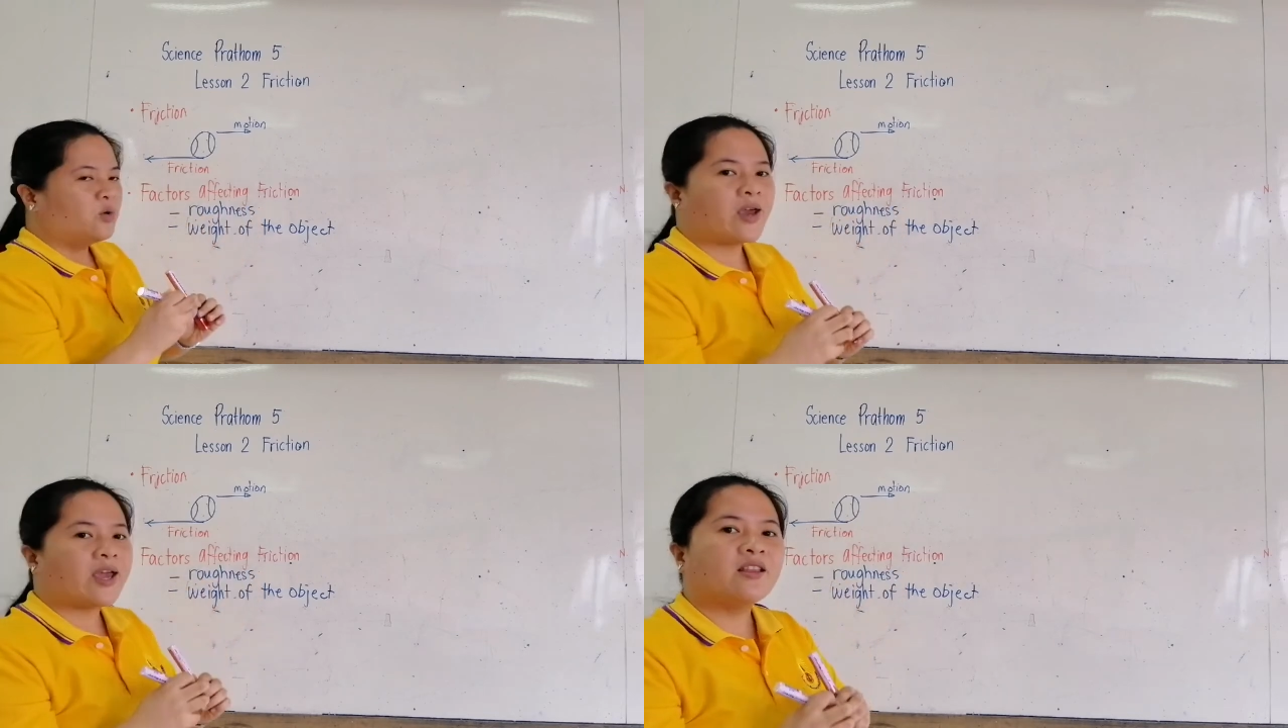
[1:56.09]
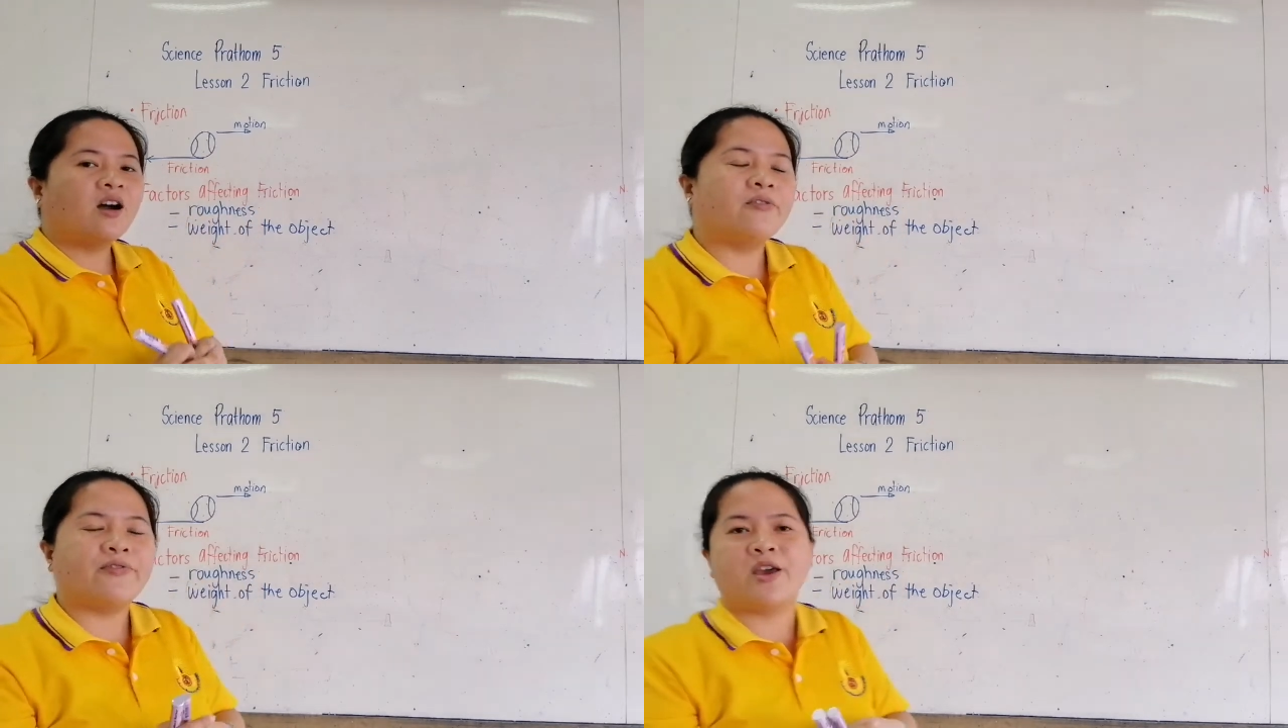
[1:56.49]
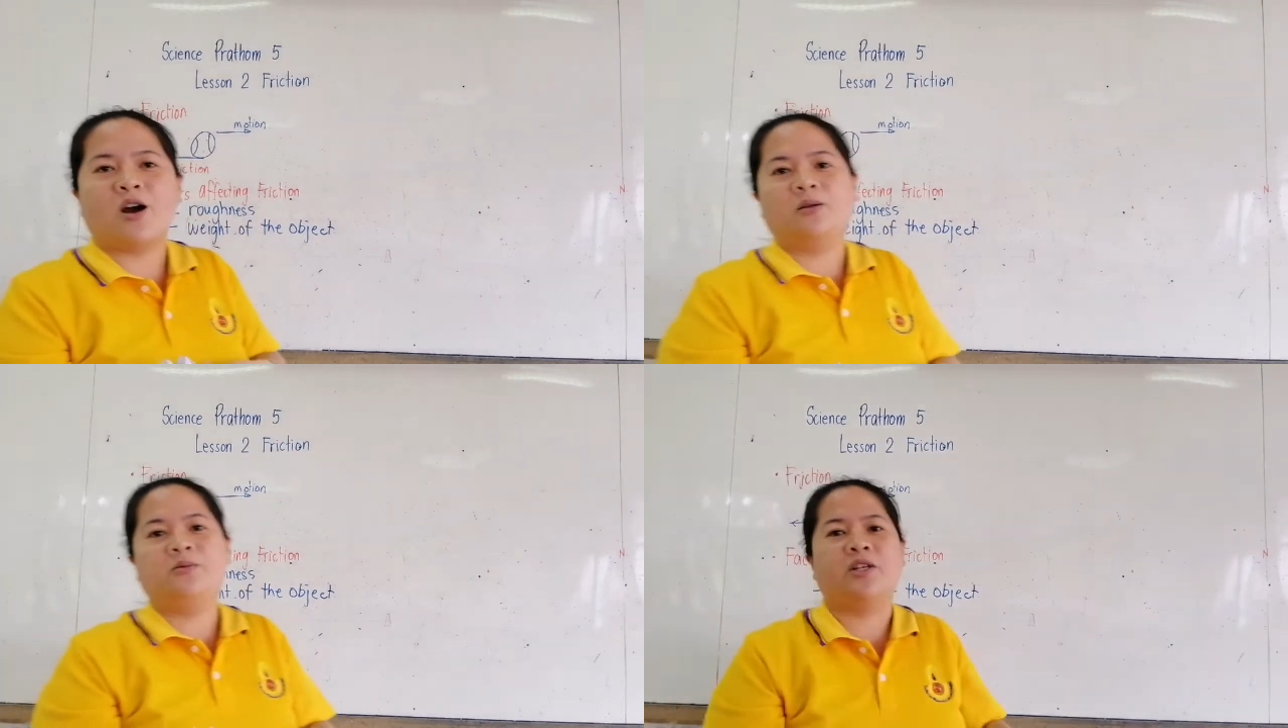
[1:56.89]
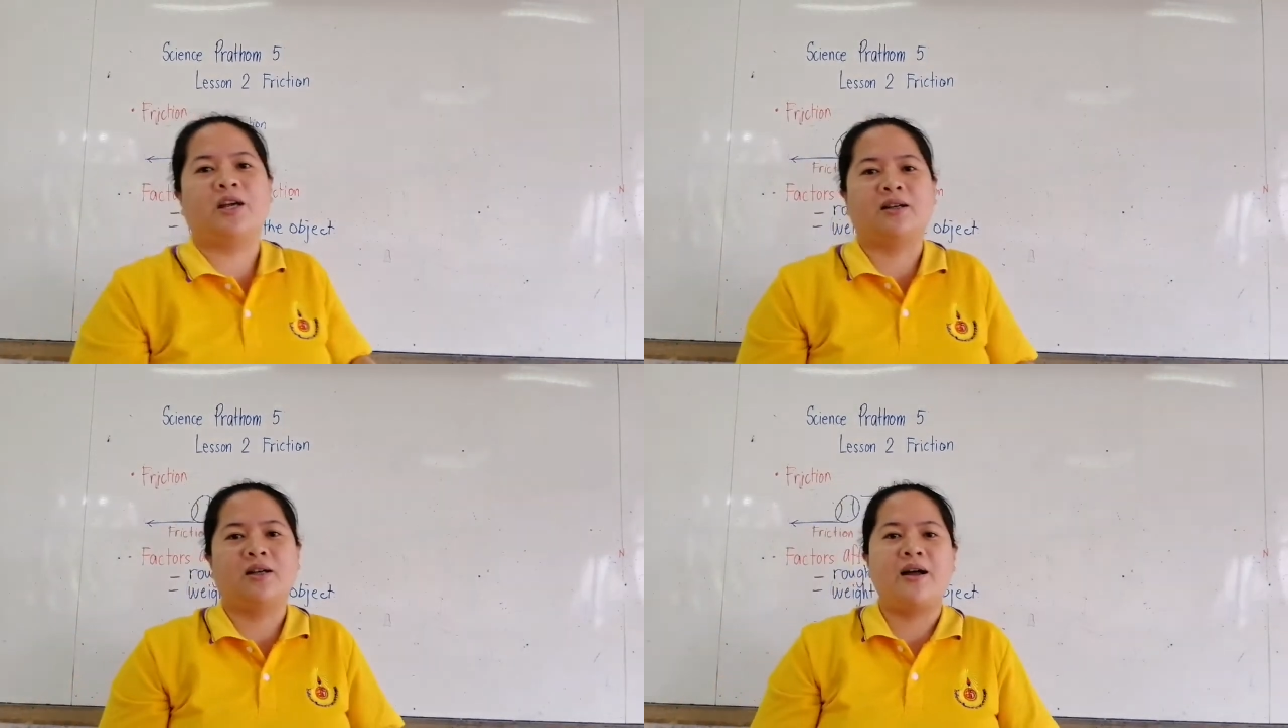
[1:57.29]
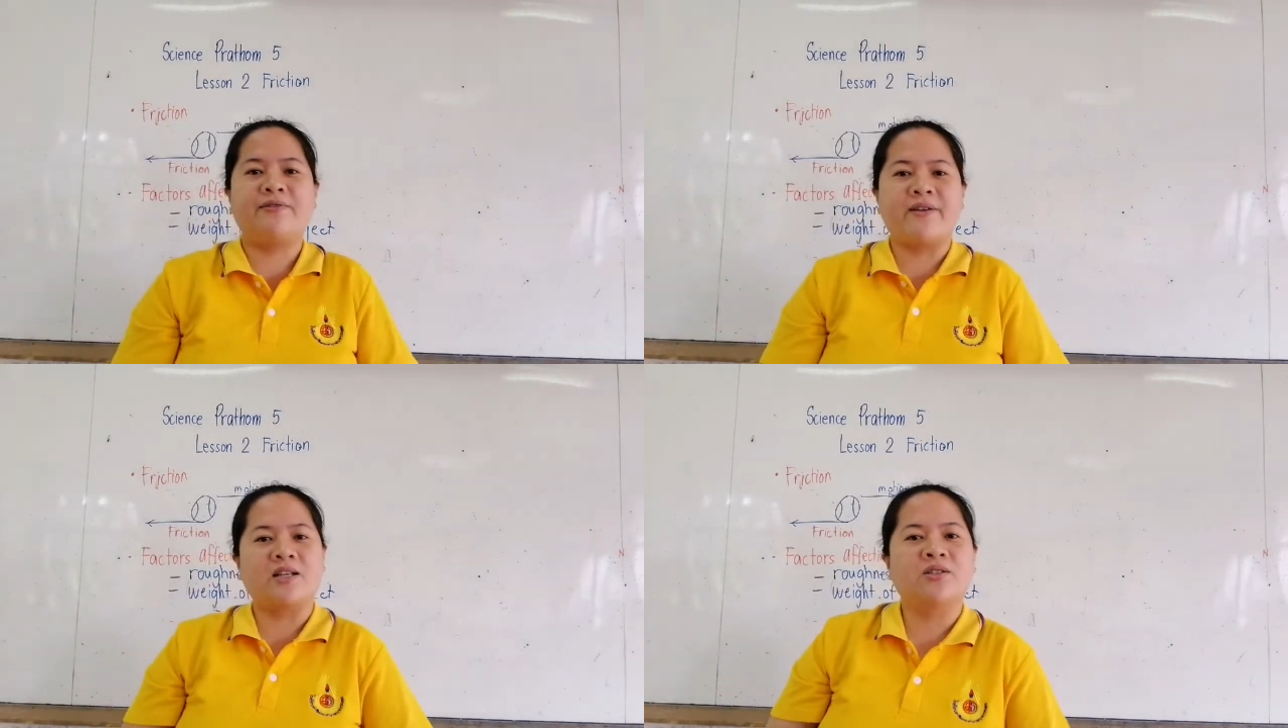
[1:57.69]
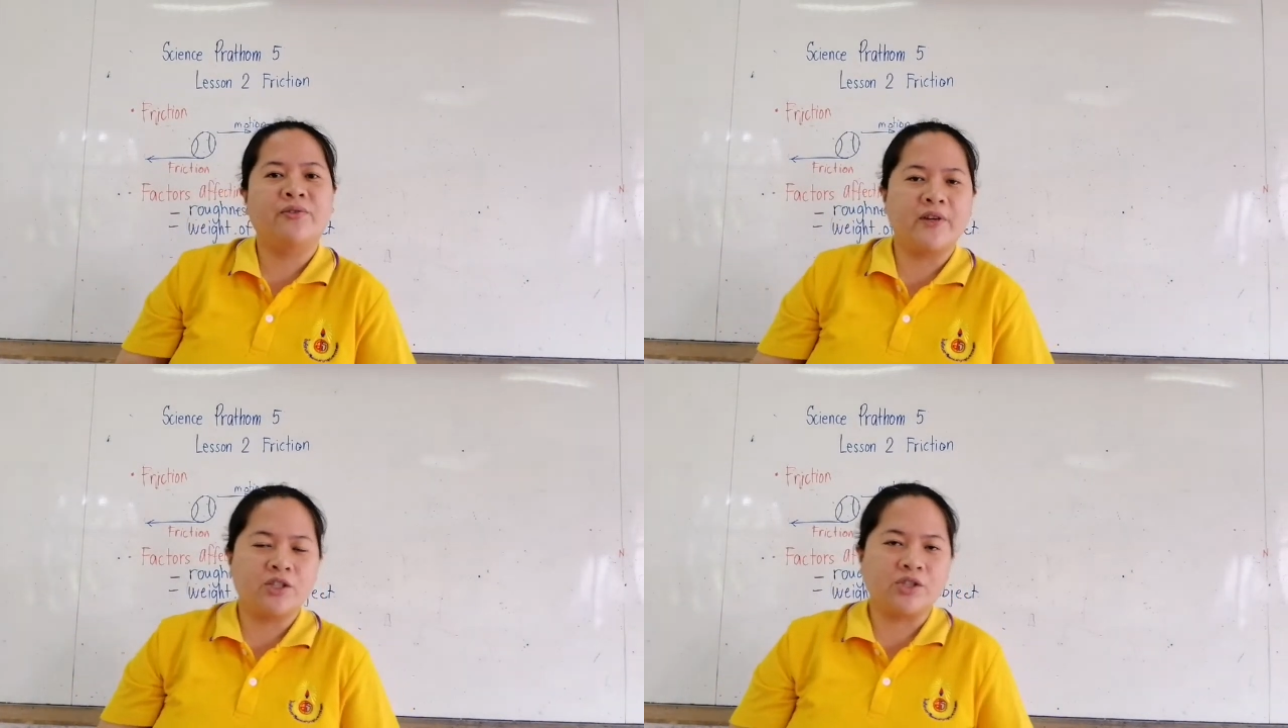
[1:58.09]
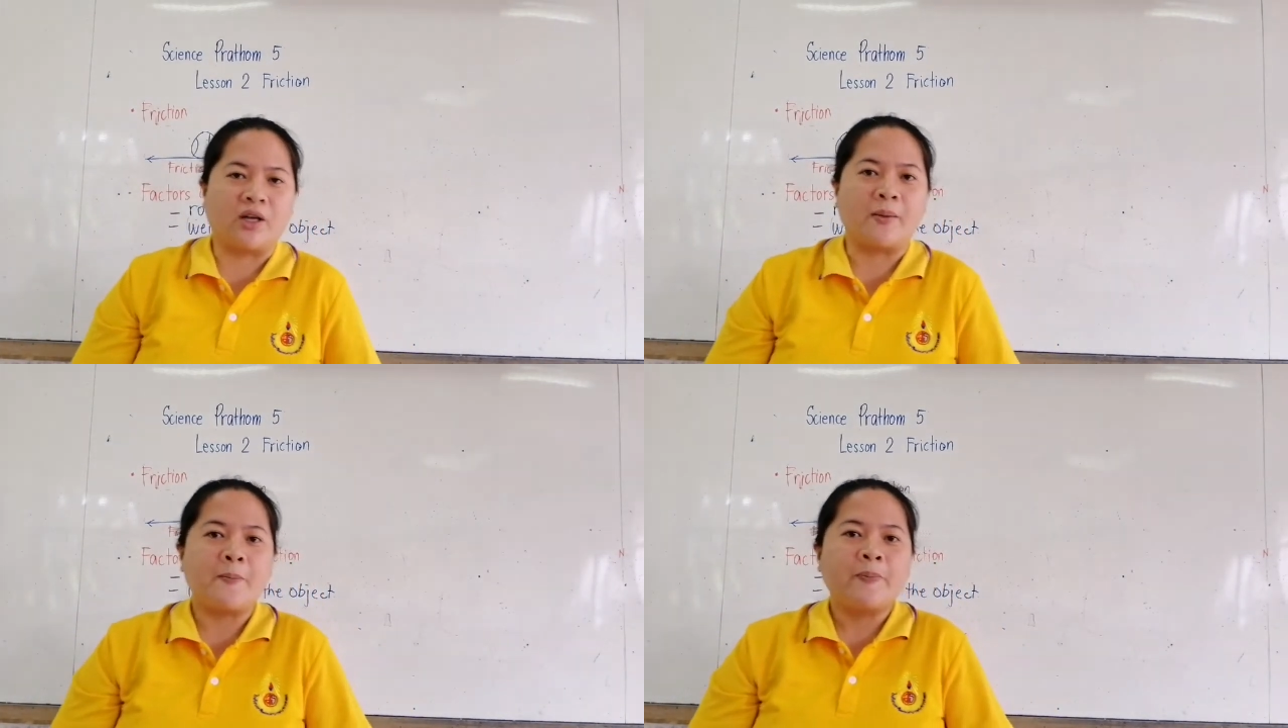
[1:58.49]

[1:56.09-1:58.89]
Weight of the object affects friction.